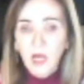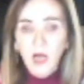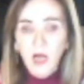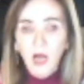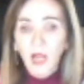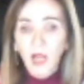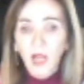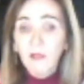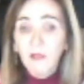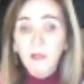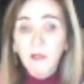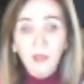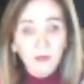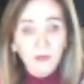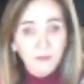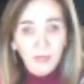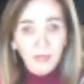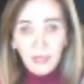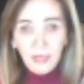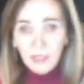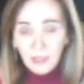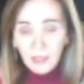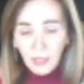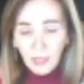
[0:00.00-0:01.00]
I love
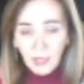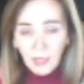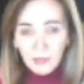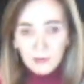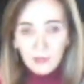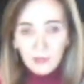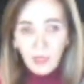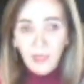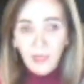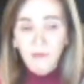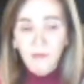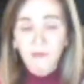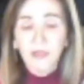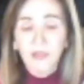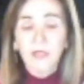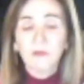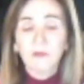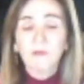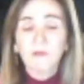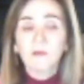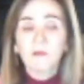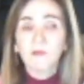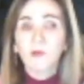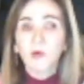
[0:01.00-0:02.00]
that class. I have
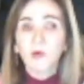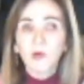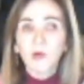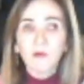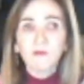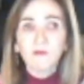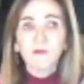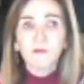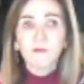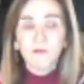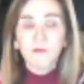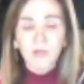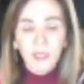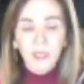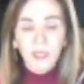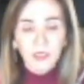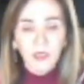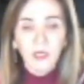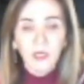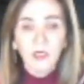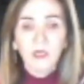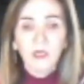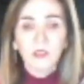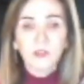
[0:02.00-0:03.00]
had more
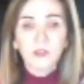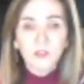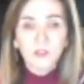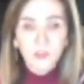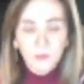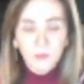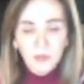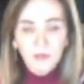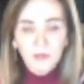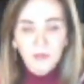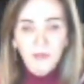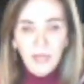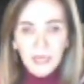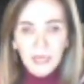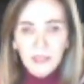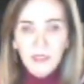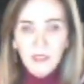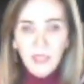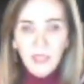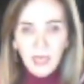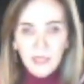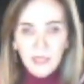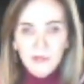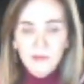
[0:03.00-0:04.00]
fun doing that
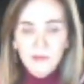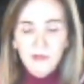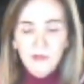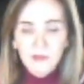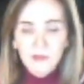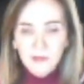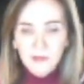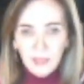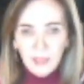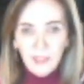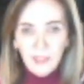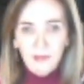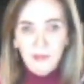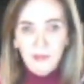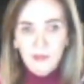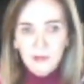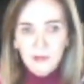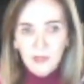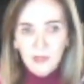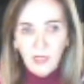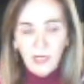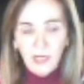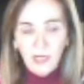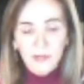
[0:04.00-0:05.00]
class, the
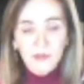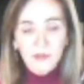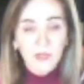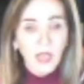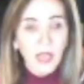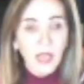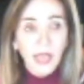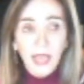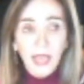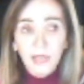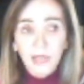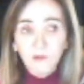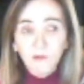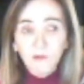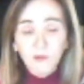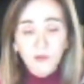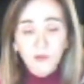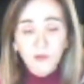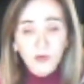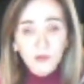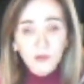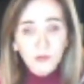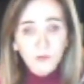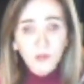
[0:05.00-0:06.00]
stylist class. And for
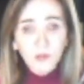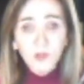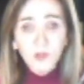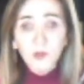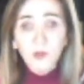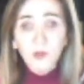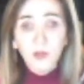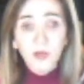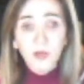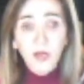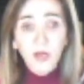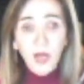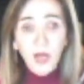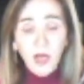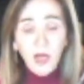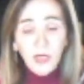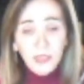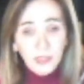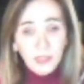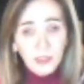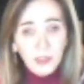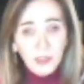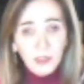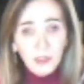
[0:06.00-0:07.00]
those of you who are
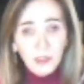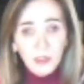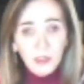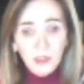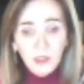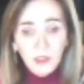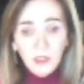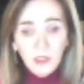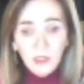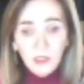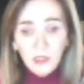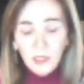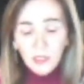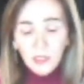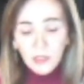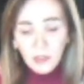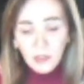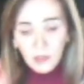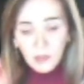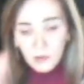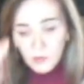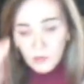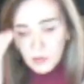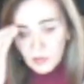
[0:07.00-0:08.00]
not in it, it
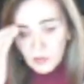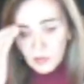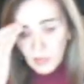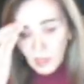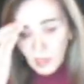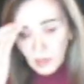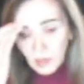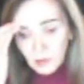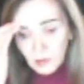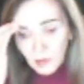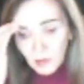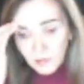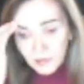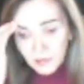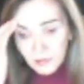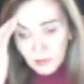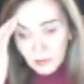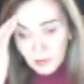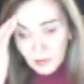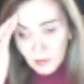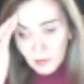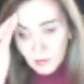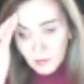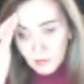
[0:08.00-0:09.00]
goes till, I think
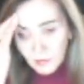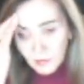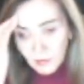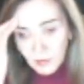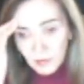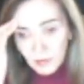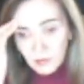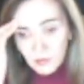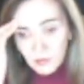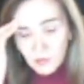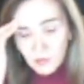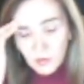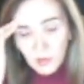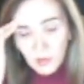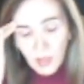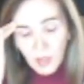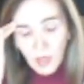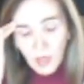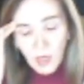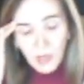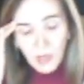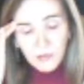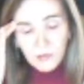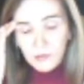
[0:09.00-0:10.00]
it goes till the end of
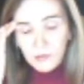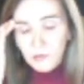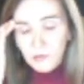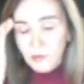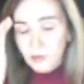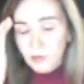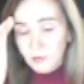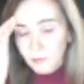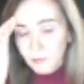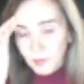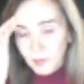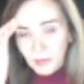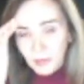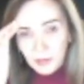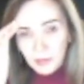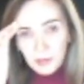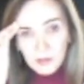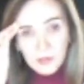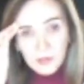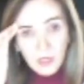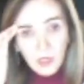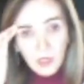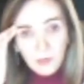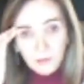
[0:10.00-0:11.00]
July. There's still plenty
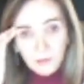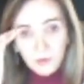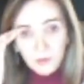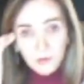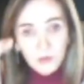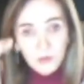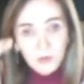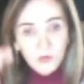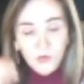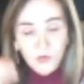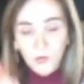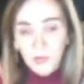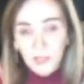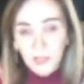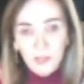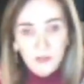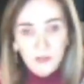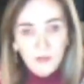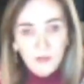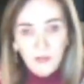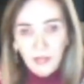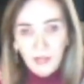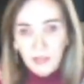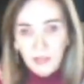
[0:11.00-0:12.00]
of time. You can join
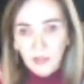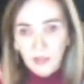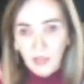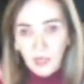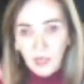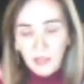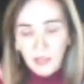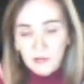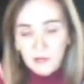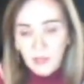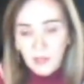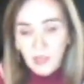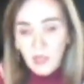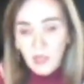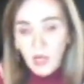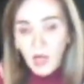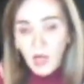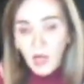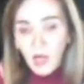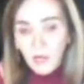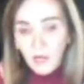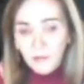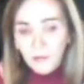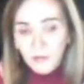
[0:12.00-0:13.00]
into that class.
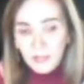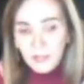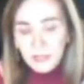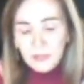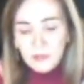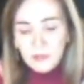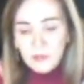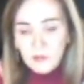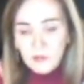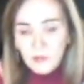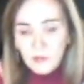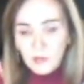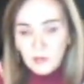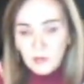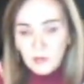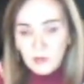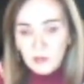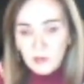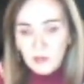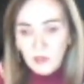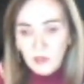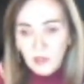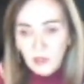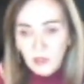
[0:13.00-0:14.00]
I think it's just